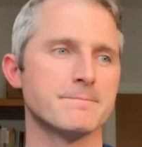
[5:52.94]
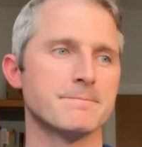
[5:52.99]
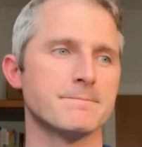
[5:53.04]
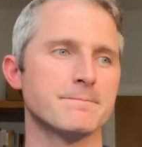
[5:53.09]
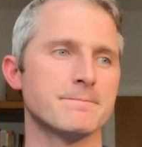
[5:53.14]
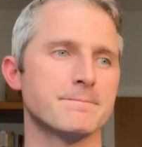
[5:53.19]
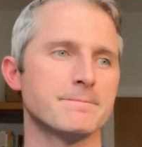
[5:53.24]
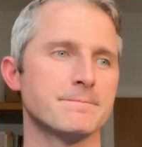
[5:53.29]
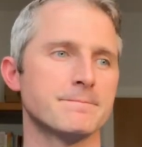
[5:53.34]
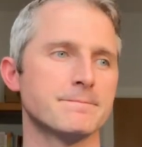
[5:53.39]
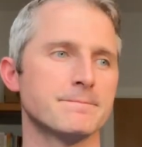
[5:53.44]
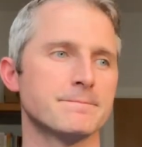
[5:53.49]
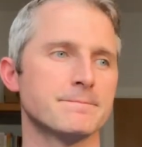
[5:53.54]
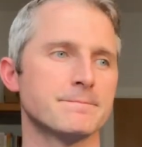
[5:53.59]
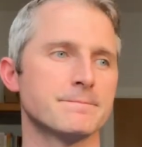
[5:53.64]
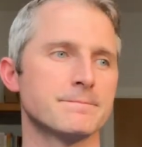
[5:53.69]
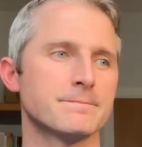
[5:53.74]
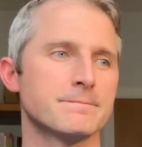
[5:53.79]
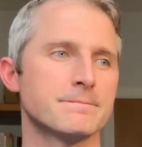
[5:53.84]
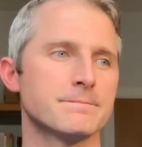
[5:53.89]

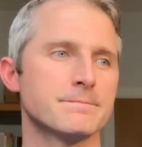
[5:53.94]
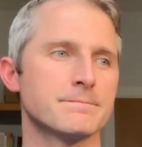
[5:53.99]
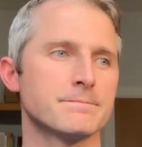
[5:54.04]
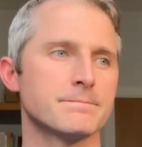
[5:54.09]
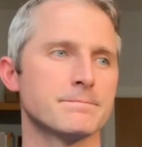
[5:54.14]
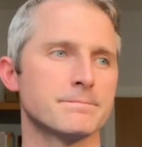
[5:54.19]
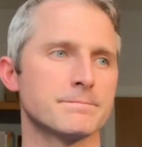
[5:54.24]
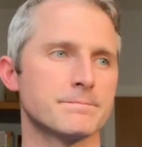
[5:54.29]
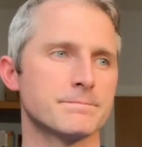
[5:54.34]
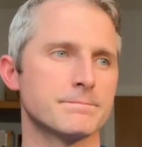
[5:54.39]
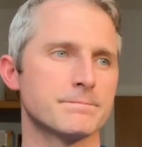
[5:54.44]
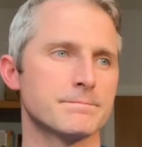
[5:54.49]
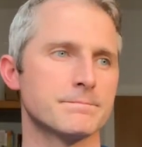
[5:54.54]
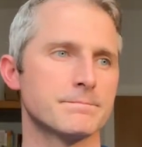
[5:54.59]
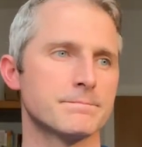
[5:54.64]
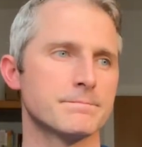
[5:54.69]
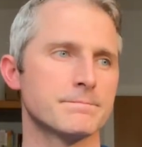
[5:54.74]
[no speech]